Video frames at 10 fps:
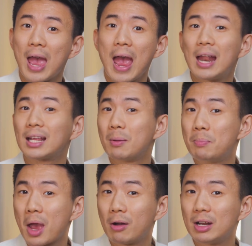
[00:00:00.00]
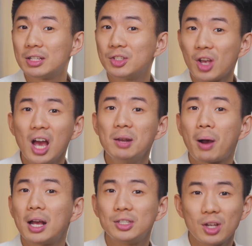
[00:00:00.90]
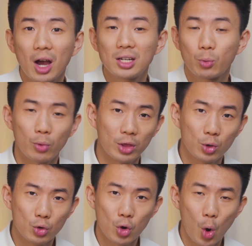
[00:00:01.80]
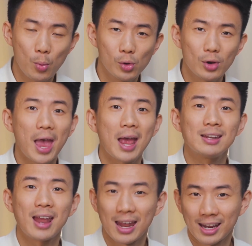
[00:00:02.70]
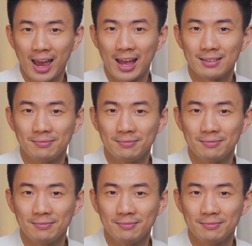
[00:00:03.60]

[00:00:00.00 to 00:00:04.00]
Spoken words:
and compare it side by side with Google Opal and n8n.